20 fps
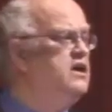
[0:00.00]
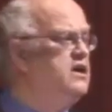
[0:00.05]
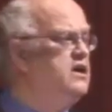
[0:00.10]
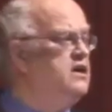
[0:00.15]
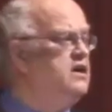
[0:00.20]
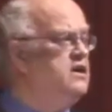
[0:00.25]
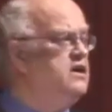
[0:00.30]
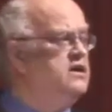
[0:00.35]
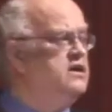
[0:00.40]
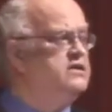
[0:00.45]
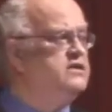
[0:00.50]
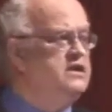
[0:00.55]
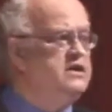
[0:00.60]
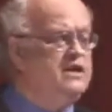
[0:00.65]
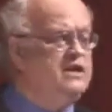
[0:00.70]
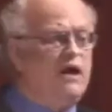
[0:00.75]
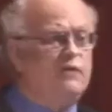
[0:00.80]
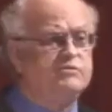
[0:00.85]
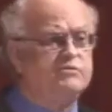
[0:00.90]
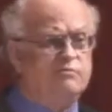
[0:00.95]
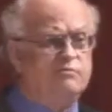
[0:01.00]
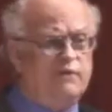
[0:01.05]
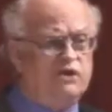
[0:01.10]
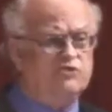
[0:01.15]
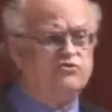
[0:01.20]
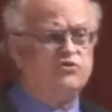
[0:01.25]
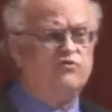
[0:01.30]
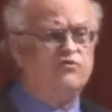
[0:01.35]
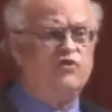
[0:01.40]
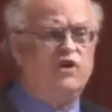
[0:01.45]
Uh, the adaptive
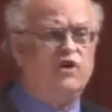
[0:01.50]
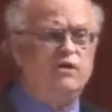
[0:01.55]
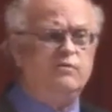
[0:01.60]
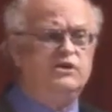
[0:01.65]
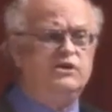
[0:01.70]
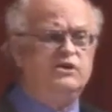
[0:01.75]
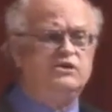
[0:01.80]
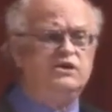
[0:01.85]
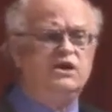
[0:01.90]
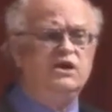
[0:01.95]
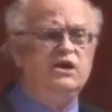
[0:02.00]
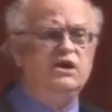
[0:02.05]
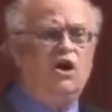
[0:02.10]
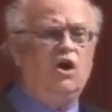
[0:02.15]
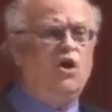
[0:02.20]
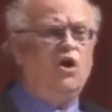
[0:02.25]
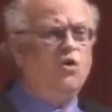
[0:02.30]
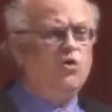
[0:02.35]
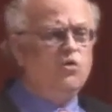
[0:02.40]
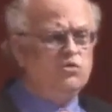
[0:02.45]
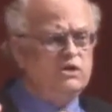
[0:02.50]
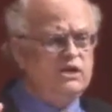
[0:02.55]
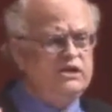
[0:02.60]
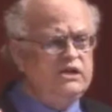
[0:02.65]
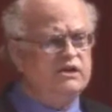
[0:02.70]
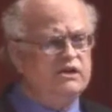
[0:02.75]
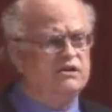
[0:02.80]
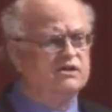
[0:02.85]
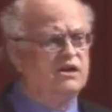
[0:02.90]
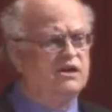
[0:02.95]
mesh refinement only
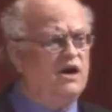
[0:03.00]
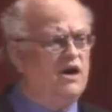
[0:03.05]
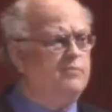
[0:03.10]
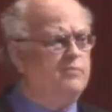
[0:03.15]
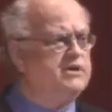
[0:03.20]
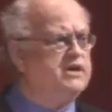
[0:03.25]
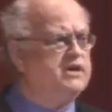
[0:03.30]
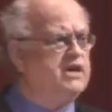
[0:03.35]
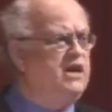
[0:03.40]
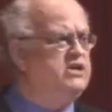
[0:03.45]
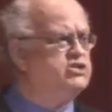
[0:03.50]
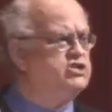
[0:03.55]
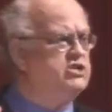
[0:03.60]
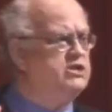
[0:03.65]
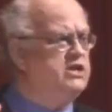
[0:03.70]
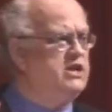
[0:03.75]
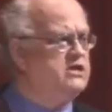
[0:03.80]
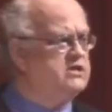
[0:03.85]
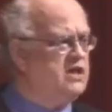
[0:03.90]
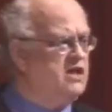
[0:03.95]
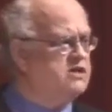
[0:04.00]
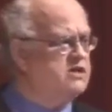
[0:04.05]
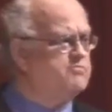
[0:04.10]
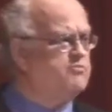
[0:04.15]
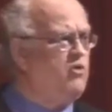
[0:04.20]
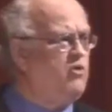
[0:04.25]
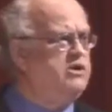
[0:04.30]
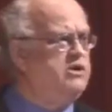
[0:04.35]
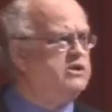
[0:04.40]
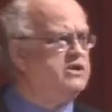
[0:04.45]
does computation at those
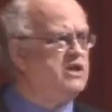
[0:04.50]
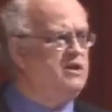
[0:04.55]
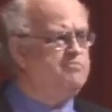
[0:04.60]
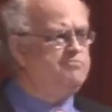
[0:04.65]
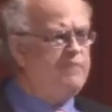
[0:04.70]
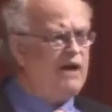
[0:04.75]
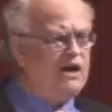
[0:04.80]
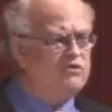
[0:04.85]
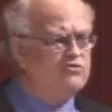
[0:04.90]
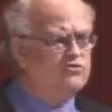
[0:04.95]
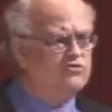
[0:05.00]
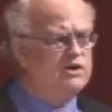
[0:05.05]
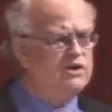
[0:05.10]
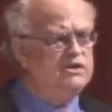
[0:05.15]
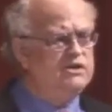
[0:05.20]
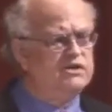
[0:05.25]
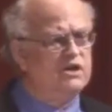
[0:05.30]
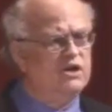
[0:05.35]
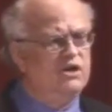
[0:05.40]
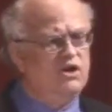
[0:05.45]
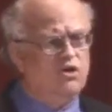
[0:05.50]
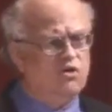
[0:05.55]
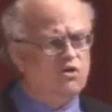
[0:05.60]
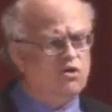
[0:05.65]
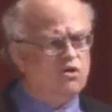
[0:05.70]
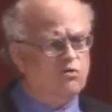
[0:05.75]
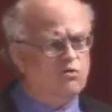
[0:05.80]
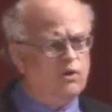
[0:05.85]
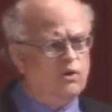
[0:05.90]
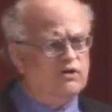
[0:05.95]
points on boundaries
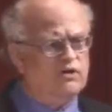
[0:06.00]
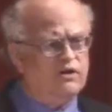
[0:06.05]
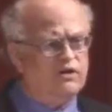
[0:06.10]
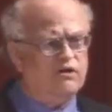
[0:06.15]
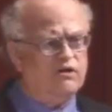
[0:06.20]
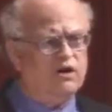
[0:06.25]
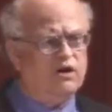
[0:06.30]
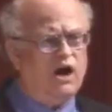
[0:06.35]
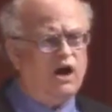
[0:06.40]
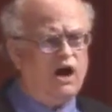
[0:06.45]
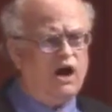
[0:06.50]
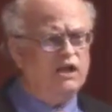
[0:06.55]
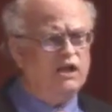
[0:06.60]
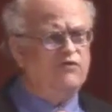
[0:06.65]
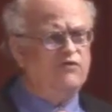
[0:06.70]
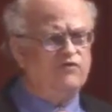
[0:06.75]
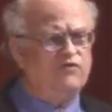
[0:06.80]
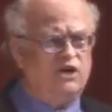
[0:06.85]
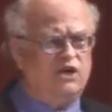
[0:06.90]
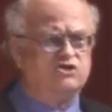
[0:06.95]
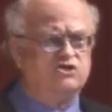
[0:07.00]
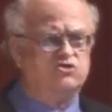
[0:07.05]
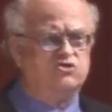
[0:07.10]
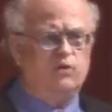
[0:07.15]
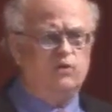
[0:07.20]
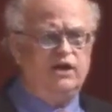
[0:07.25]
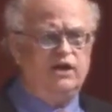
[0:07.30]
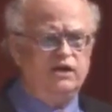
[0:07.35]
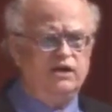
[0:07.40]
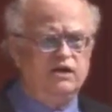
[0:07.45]
or where there are highly
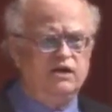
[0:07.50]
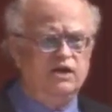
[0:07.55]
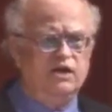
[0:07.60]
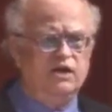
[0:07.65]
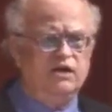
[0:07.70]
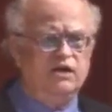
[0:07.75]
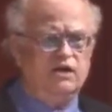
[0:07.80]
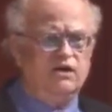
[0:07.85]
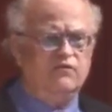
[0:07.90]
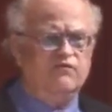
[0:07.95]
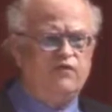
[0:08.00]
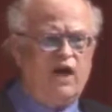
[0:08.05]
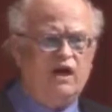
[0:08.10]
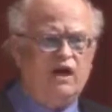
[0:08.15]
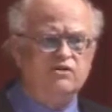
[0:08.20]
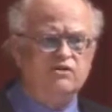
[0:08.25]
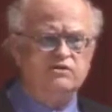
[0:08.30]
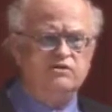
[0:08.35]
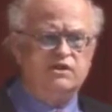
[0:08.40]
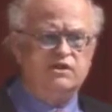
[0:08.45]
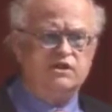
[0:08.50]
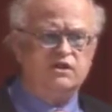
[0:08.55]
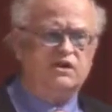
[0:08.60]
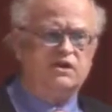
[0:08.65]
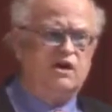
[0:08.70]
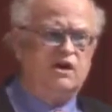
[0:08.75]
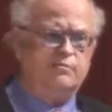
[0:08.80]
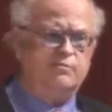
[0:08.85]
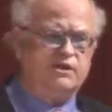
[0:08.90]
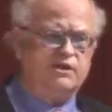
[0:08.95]
fluctuating uh, values in the
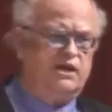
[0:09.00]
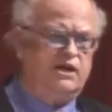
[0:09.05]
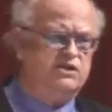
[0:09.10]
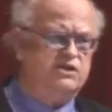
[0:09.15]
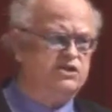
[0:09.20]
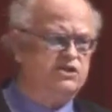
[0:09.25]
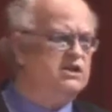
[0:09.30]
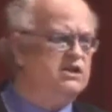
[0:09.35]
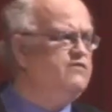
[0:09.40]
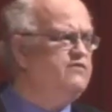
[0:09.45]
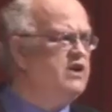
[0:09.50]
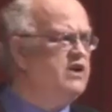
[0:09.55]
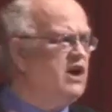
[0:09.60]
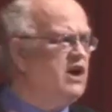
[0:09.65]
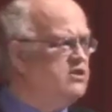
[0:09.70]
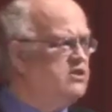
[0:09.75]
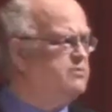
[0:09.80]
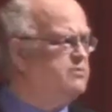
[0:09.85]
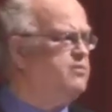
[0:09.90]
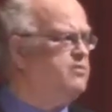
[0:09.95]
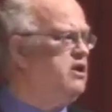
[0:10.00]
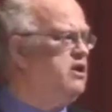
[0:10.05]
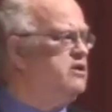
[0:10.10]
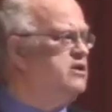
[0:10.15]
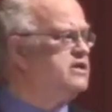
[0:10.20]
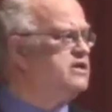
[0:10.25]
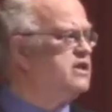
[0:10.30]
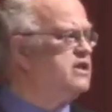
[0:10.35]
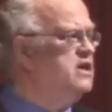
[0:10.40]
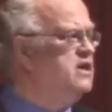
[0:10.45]
computation, leaving other
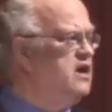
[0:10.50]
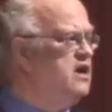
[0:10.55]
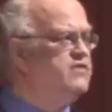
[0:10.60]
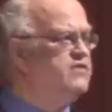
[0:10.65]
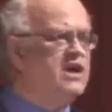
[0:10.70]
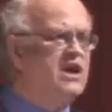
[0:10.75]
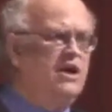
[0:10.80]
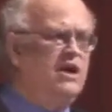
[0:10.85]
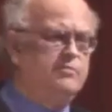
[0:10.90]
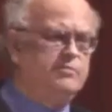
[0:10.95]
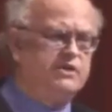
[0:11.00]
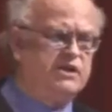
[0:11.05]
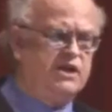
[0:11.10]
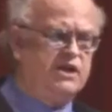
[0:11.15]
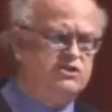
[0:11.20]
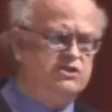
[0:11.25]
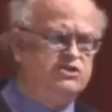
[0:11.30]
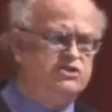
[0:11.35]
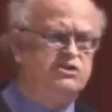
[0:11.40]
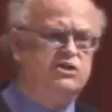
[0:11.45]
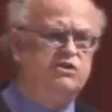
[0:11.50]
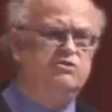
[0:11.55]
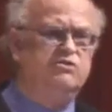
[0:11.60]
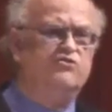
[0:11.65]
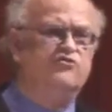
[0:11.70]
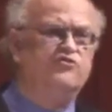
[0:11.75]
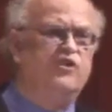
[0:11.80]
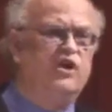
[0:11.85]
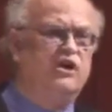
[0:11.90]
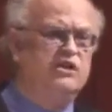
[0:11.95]
parts of the computation to
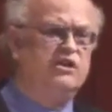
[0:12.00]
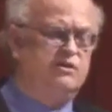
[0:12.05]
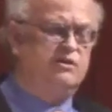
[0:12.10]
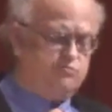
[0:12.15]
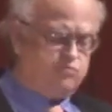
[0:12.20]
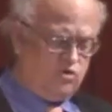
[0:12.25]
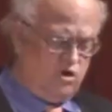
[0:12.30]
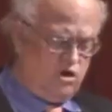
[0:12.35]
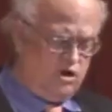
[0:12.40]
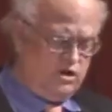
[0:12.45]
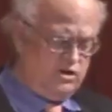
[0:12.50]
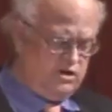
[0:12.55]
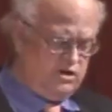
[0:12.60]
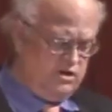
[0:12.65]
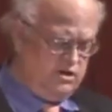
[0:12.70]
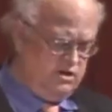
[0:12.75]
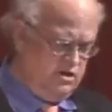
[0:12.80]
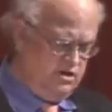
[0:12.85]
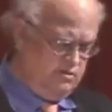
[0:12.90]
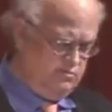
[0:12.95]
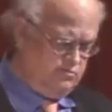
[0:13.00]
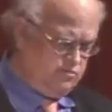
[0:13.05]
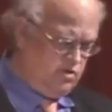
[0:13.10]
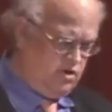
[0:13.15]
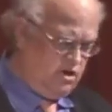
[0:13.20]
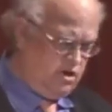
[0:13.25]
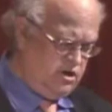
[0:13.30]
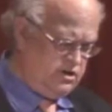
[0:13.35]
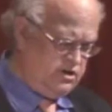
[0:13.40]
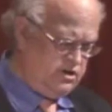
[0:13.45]
use fairly broad,
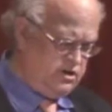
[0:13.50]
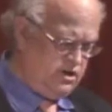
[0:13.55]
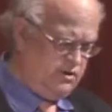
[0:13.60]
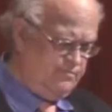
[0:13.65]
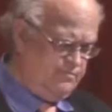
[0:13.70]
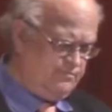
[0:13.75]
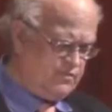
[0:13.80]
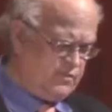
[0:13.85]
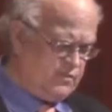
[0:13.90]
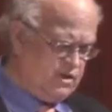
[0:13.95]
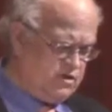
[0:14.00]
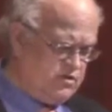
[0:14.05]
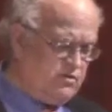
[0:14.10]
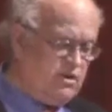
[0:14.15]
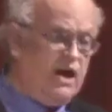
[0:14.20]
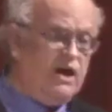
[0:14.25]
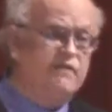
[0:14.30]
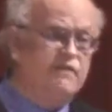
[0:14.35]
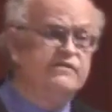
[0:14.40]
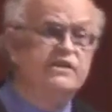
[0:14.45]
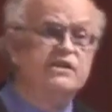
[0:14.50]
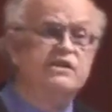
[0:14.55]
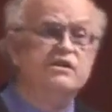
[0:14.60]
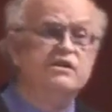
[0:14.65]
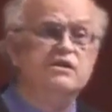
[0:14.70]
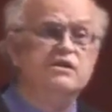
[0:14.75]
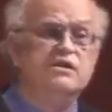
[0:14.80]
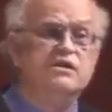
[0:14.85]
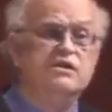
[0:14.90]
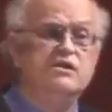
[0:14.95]
broad um, graphs.
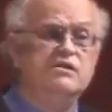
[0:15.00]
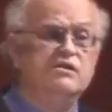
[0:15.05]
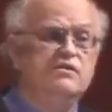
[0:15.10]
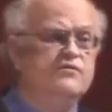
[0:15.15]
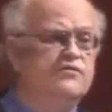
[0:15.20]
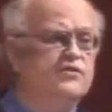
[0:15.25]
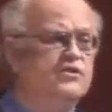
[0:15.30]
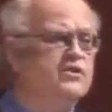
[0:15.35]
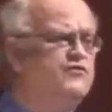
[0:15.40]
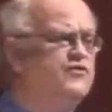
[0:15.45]
For the